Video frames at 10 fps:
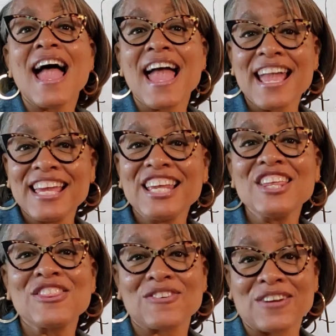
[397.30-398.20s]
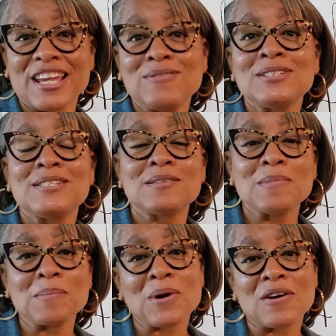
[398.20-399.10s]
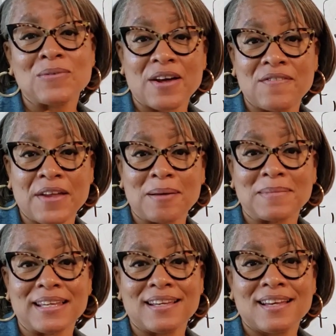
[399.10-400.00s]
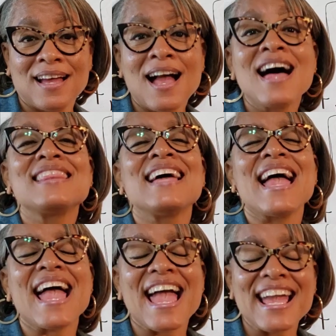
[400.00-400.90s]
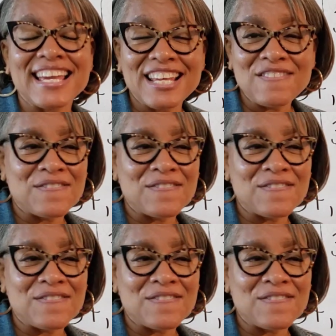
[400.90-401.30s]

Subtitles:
83, which is a member of what family? The 80